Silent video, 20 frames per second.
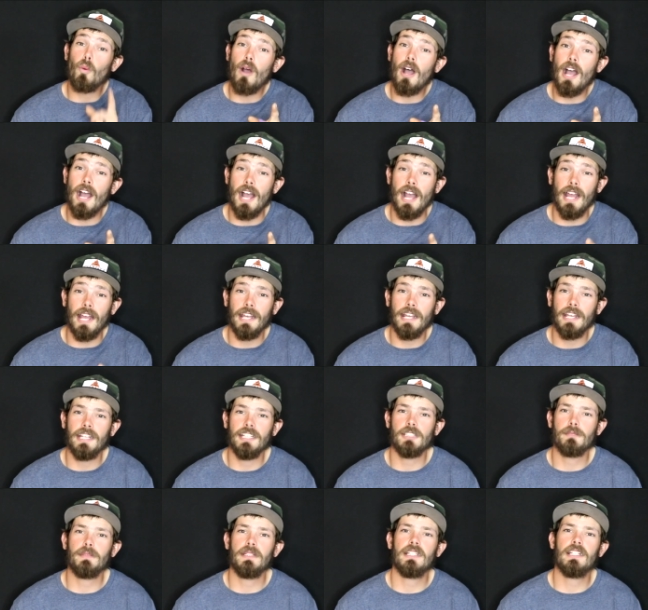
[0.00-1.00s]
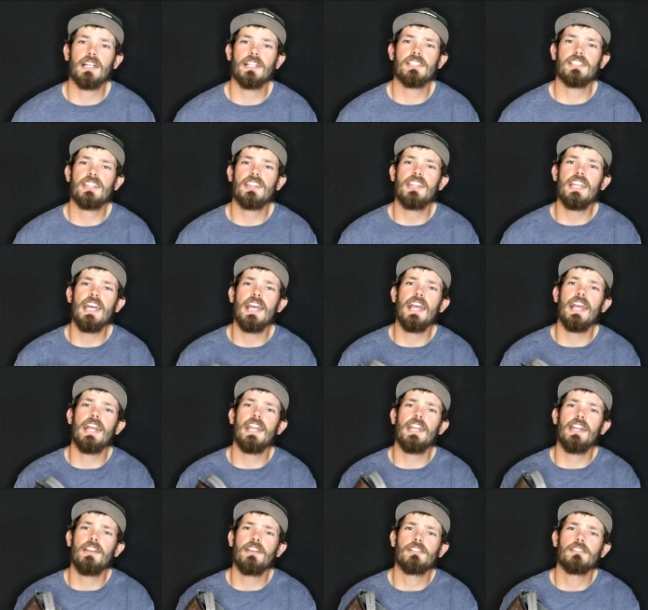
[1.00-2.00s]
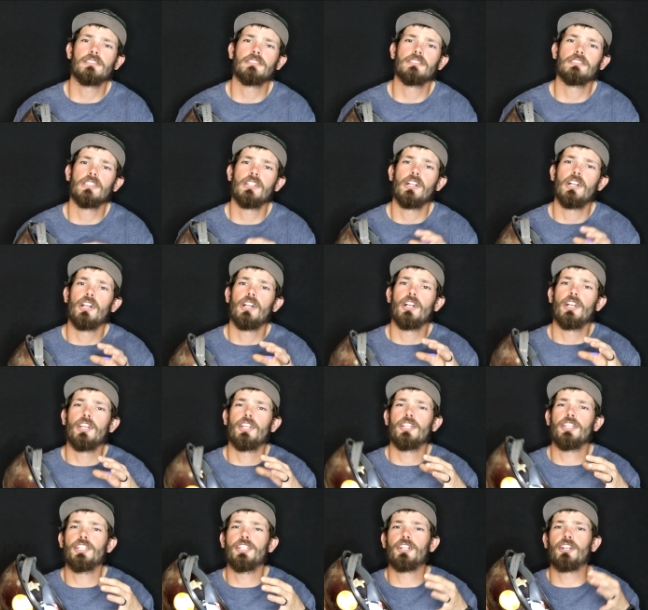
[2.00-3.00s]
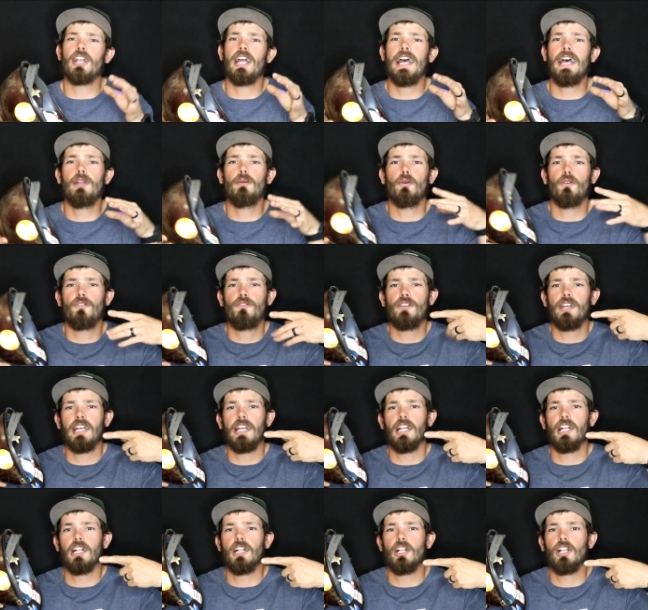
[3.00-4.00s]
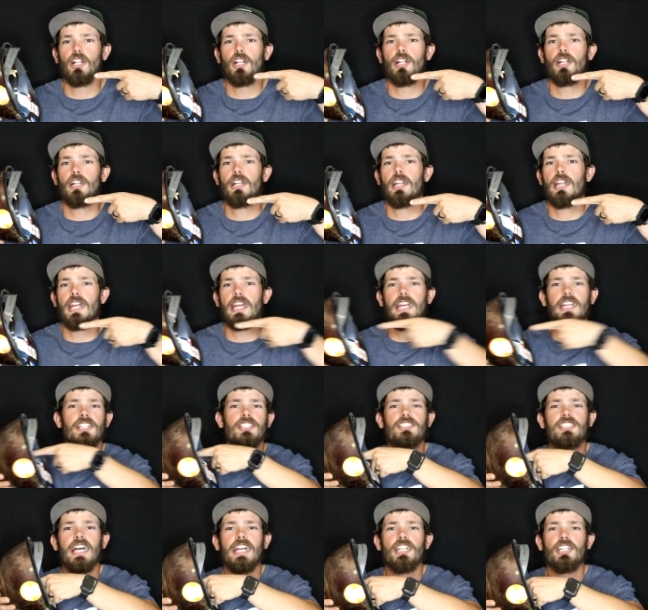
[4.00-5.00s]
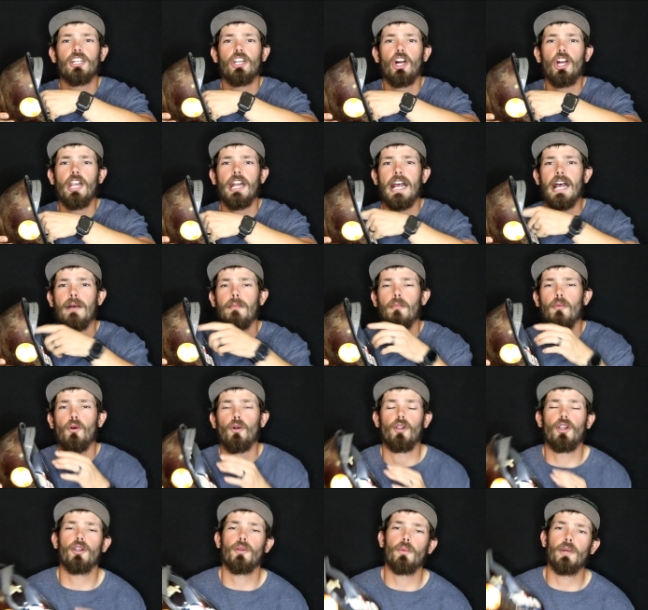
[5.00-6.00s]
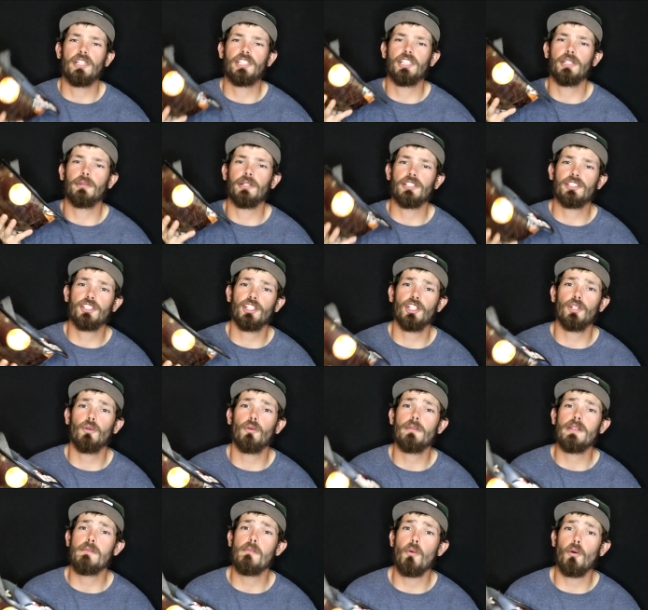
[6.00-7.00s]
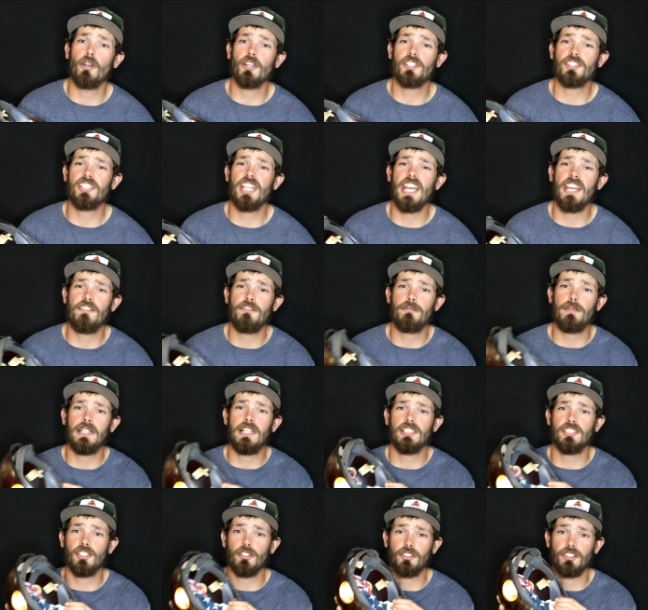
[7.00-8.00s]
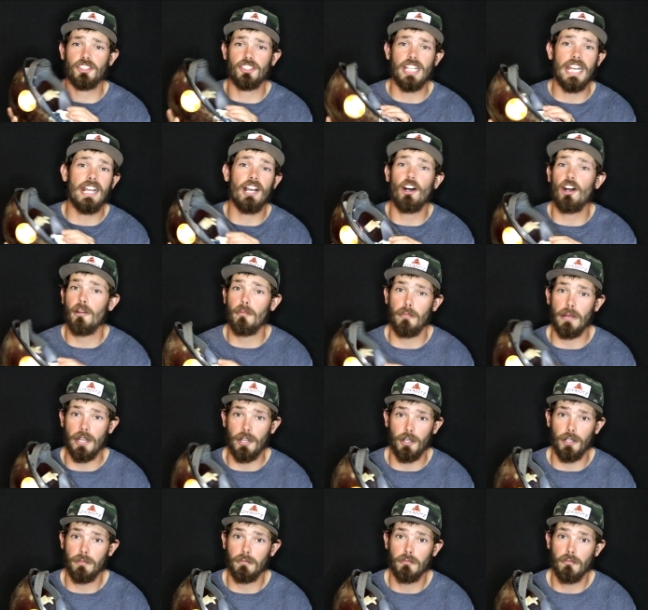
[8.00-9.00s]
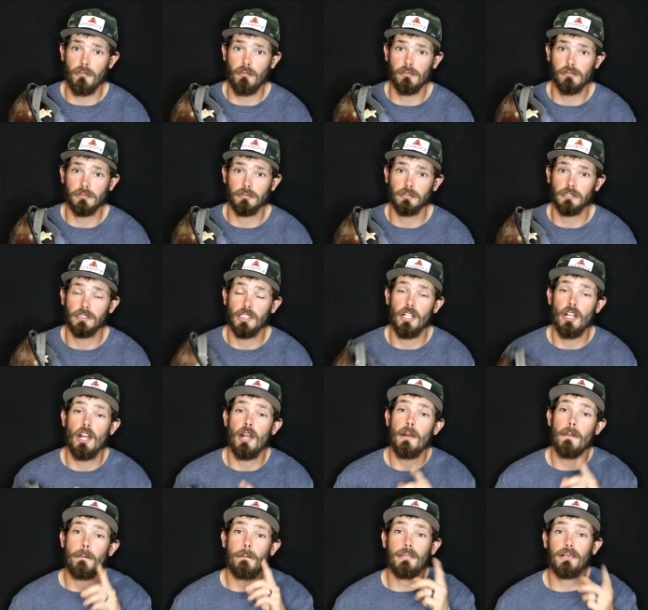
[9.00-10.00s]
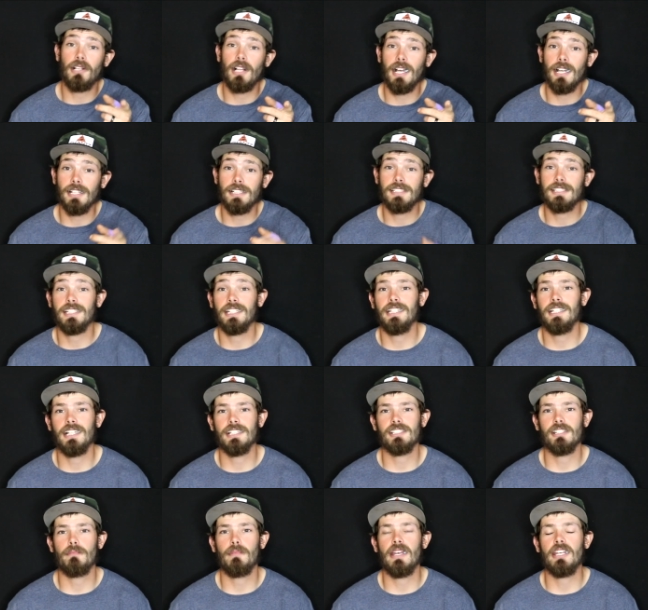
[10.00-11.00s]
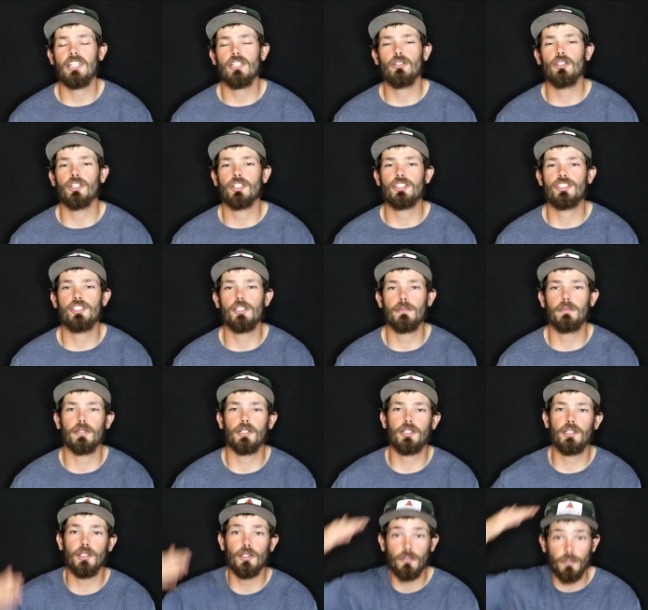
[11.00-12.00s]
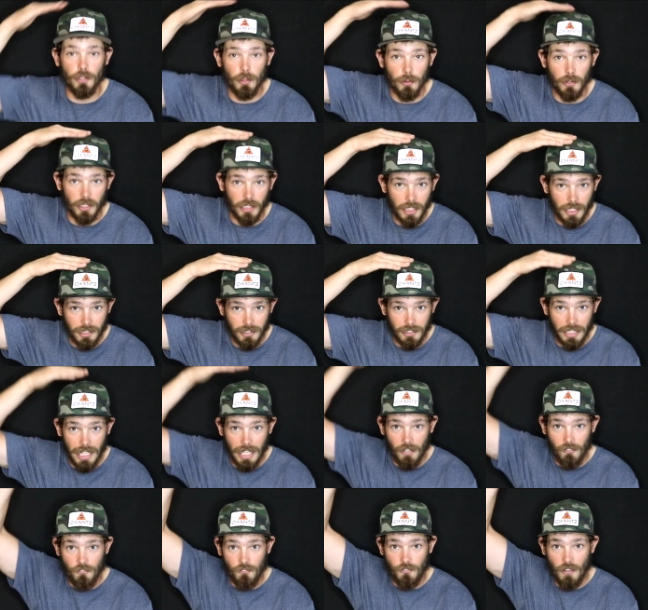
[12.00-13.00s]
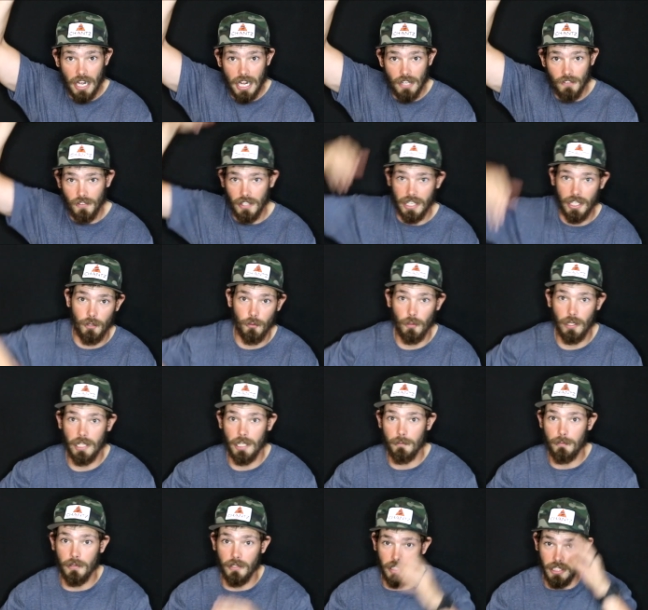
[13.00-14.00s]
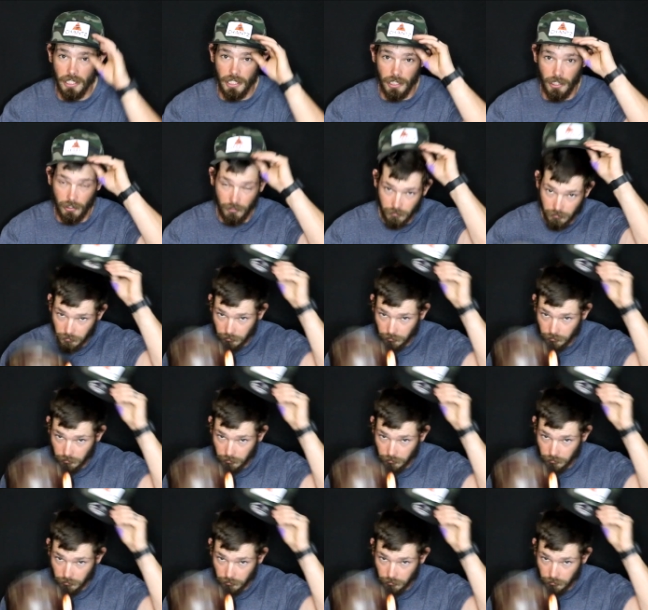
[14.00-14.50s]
why is because then your head will fit inside your hard hat more, which in return will be more safe because it'll stay on better. Plus, it doesn't make you look super goofy with a dang 5 head way up in the air.